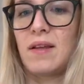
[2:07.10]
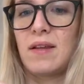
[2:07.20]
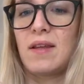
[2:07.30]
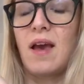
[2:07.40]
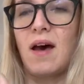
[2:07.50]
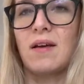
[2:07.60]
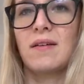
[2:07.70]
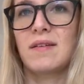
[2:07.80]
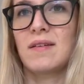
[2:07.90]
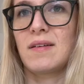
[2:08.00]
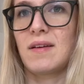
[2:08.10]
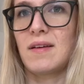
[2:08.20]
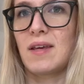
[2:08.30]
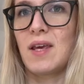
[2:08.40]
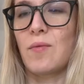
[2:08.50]
yeah, a
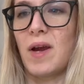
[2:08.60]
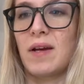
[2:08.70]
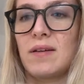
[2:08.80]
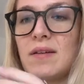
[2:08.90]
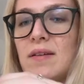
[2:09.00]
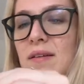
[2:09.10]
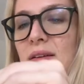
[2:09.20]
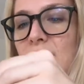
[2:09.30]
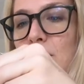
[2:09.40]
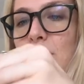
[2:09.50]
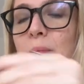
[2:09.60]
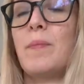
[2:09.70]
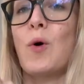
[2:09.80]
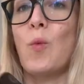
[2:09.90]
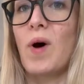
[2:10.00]
key ring.
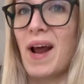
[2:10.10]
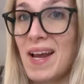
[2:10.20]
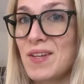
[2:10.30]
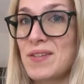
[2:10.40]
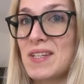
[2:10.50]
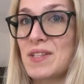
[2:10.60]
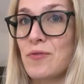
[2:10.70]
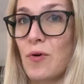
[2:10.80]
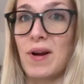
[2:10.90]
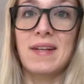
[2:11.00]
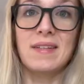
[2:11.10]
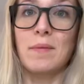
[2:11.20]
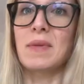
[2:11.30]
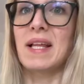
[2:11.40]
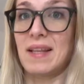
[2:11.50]
But what I use this for is
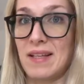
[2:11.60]
completely